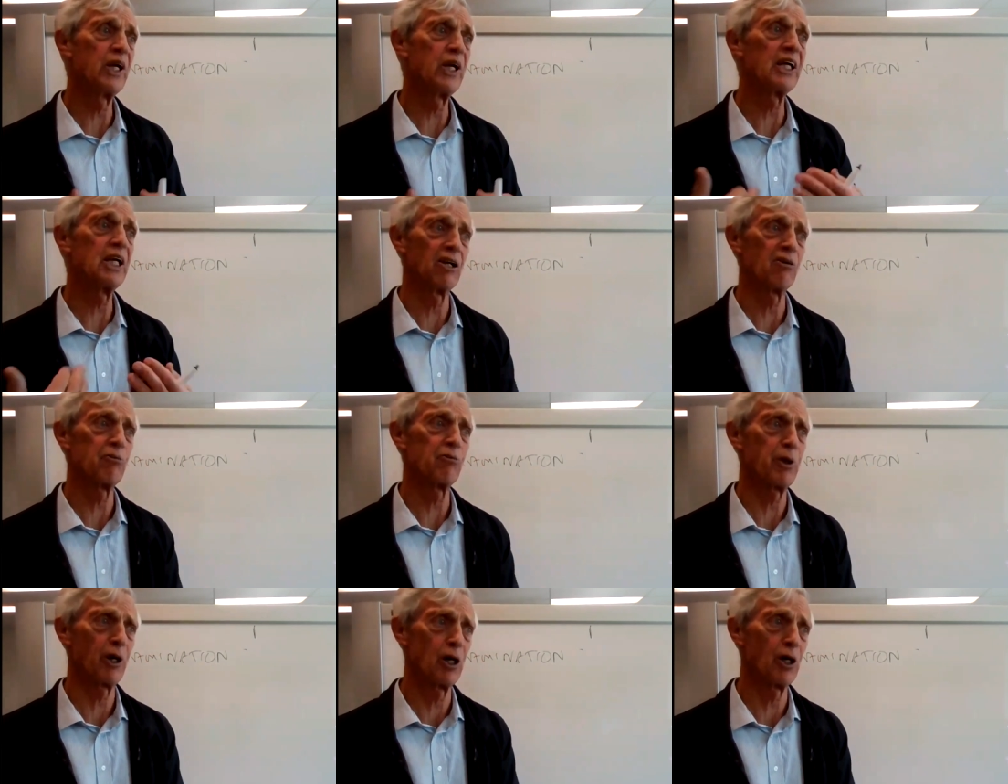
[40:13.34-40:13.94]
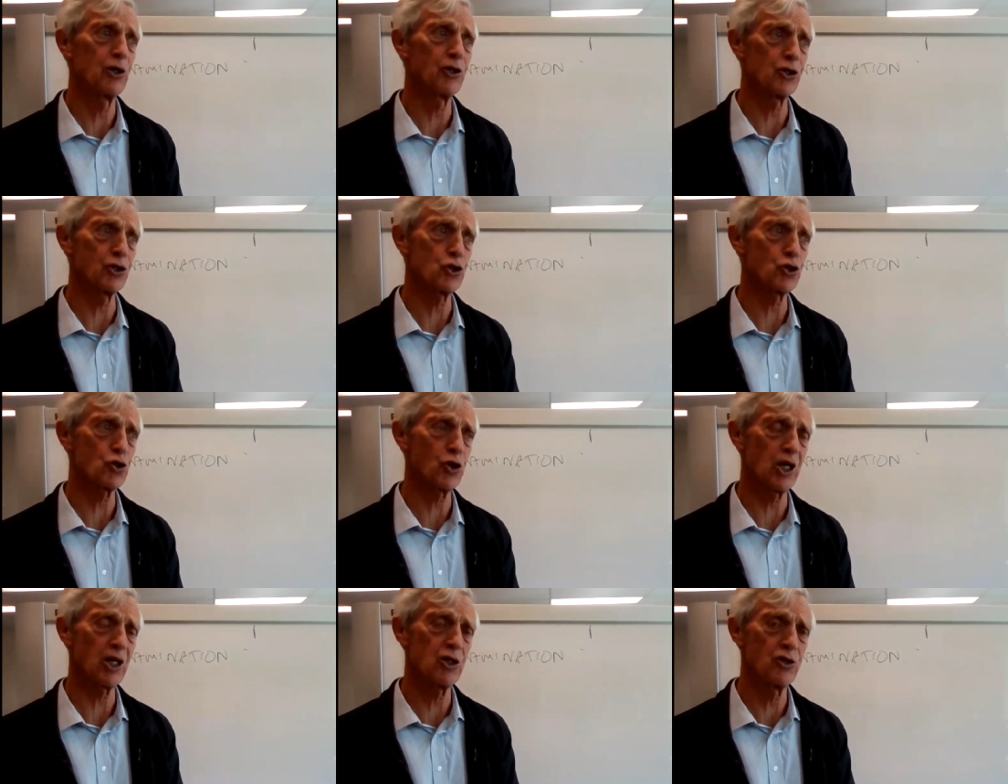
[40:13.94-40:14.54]
But we can give
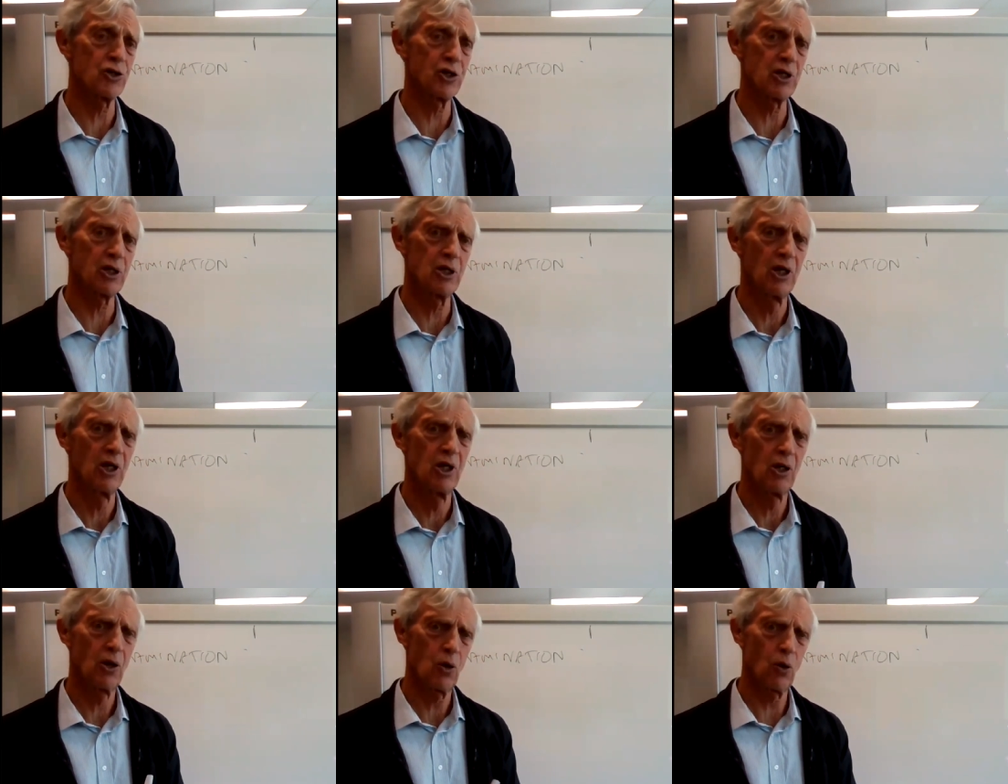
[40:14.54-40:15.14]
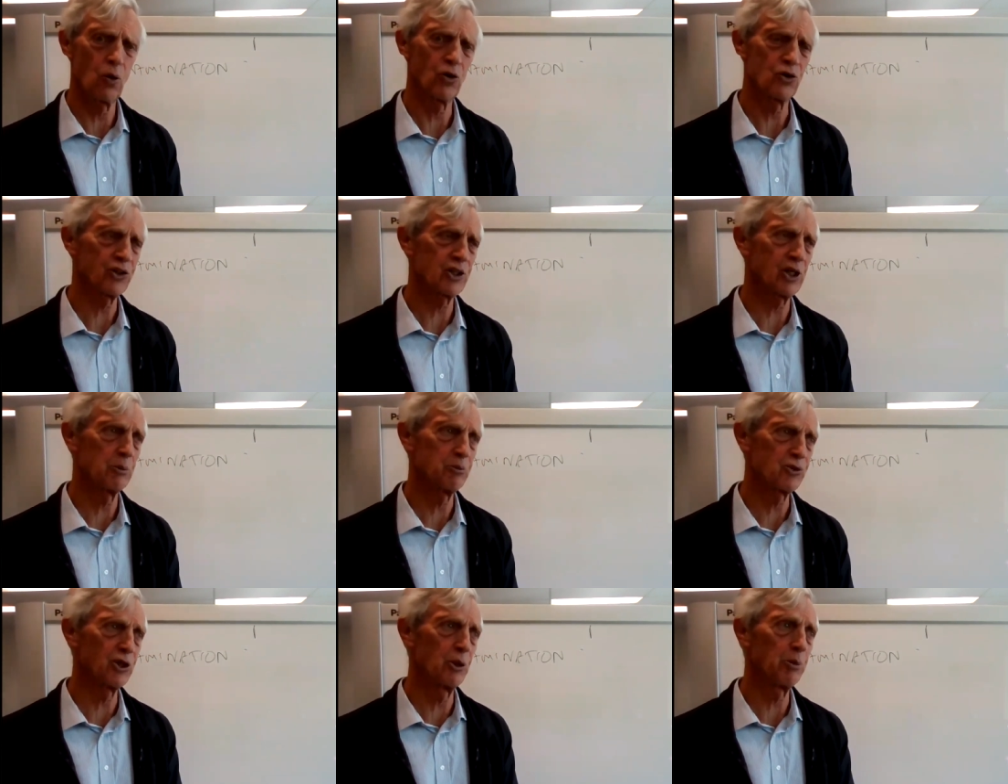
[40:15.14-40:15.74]
parents a strategy
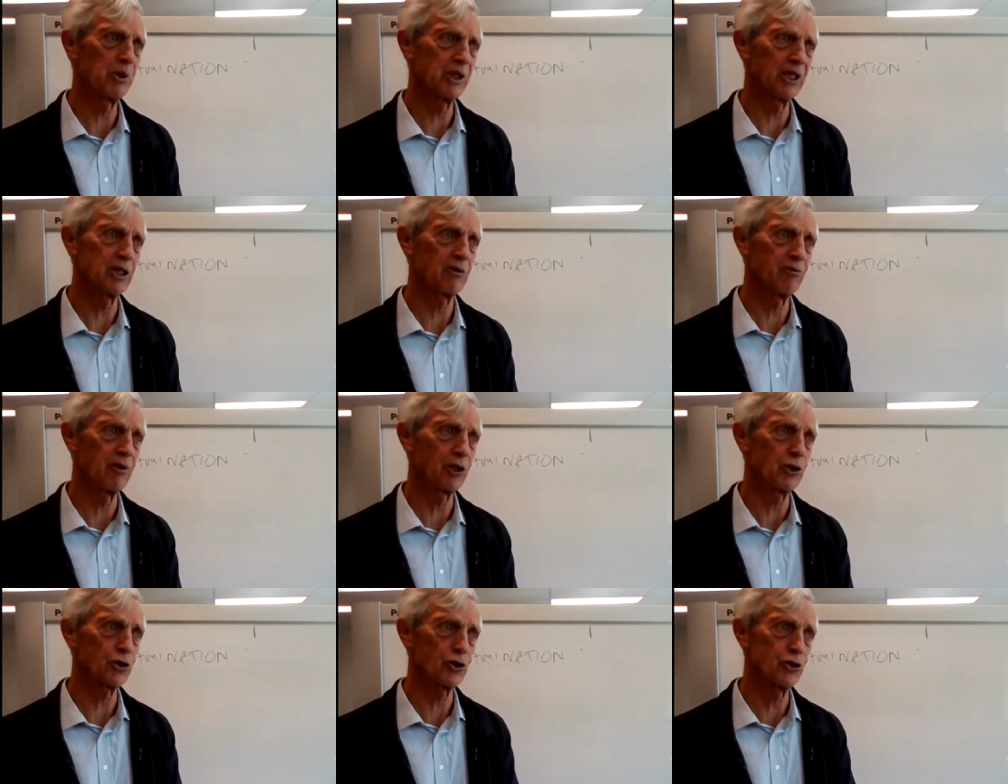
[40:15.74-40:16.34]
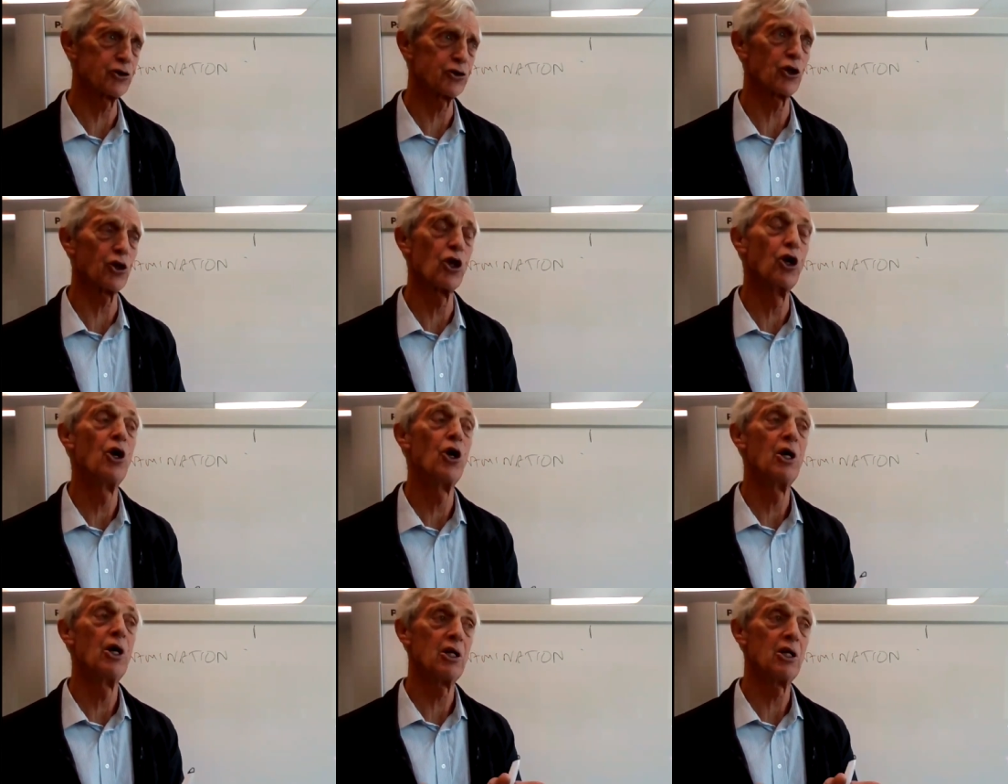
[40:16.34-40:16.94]
or some simple intervention
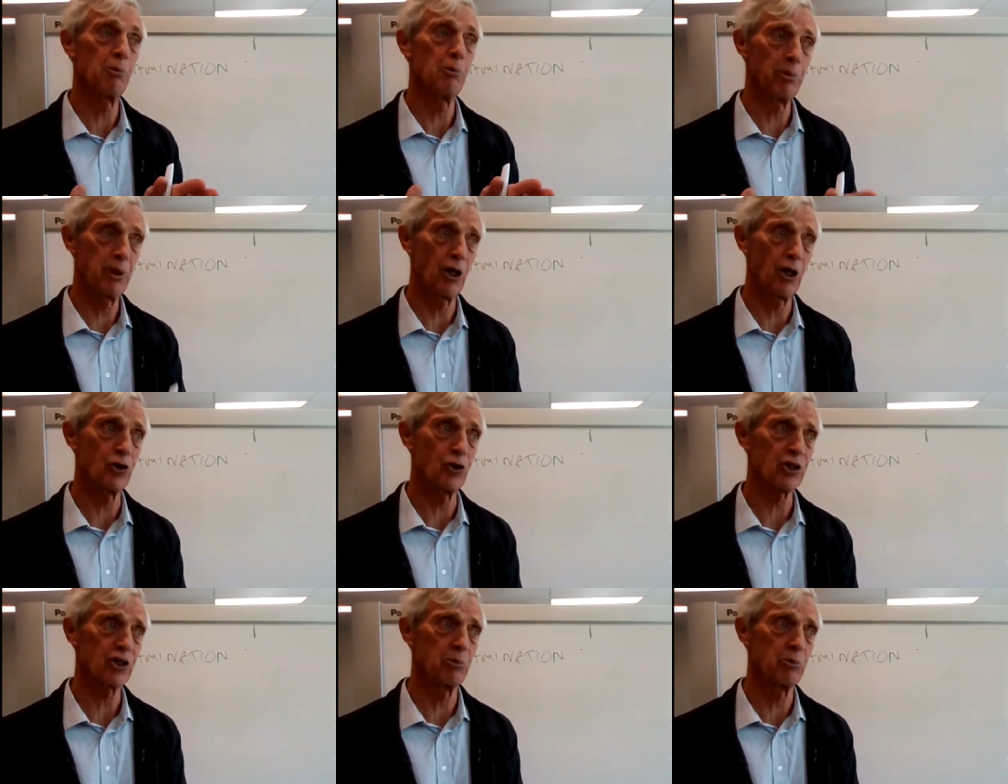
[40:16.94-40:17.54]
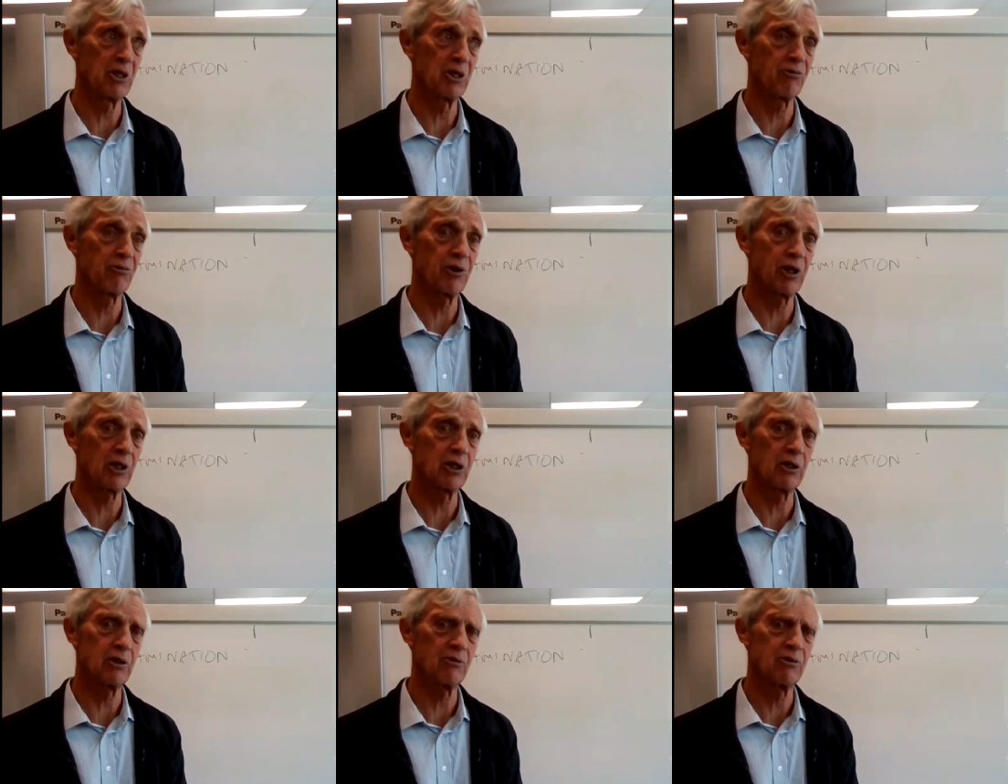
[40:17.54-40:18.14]
so the parents can
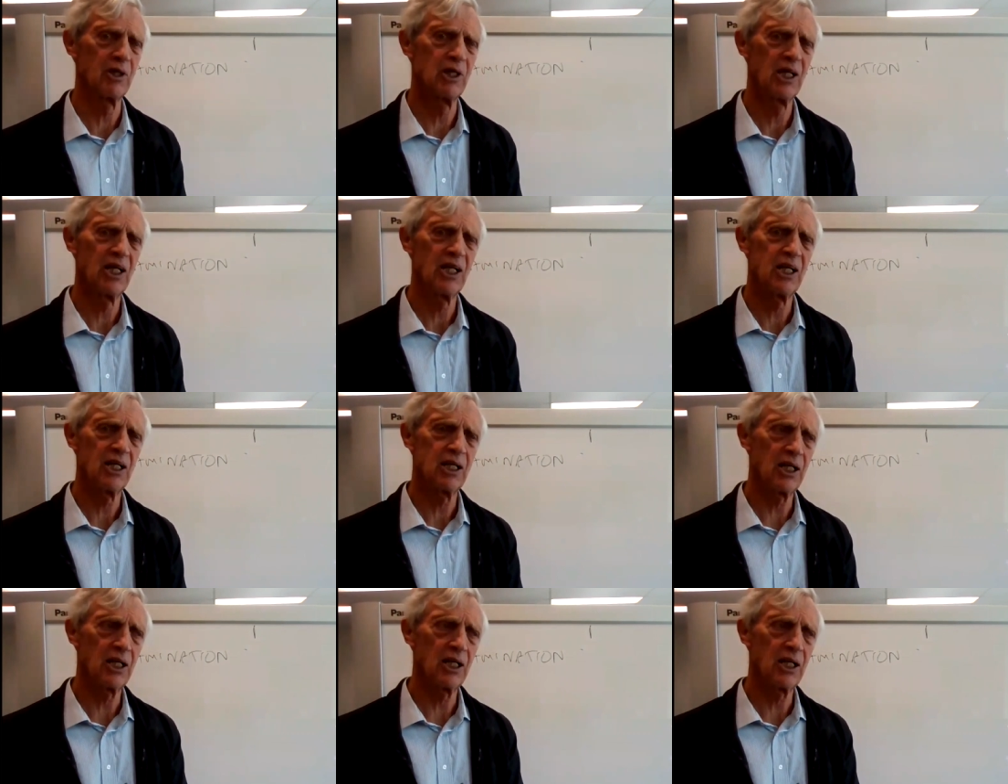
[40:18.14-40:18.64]
be effective.